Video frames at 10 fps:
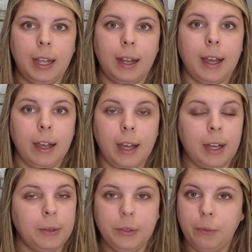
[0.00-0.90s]
and
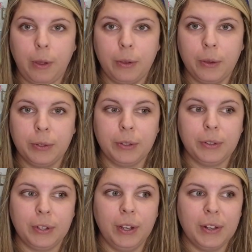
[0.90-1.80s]
I don't do roller
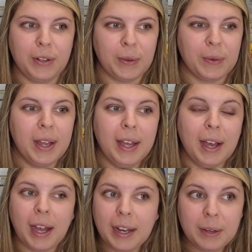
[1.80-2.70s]
coasters, so
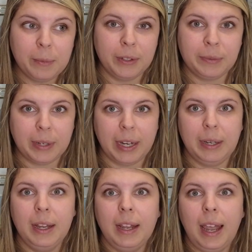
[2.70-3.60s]
I didn't want to ride.